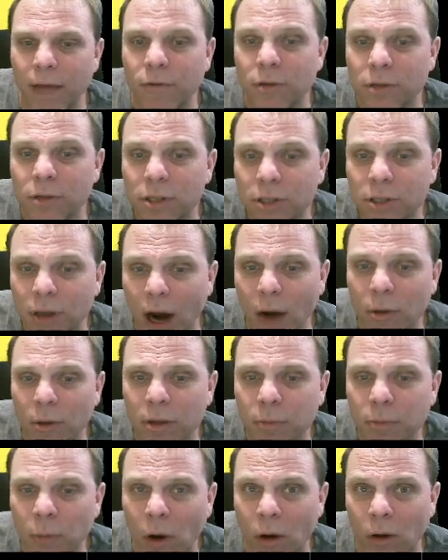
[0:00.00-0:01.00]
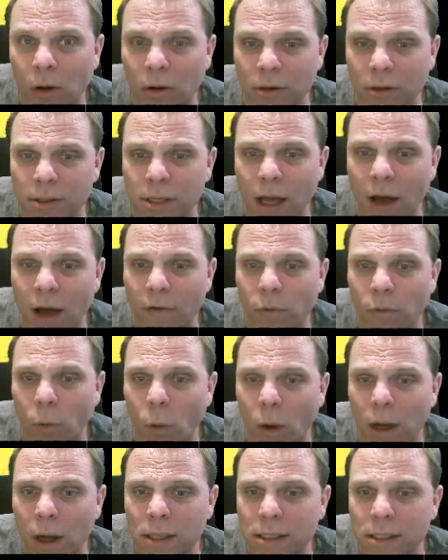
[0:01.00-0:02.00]
If you start with moles of
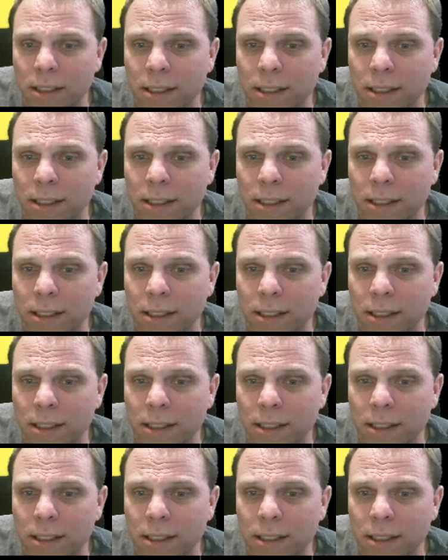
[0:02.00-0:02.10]
one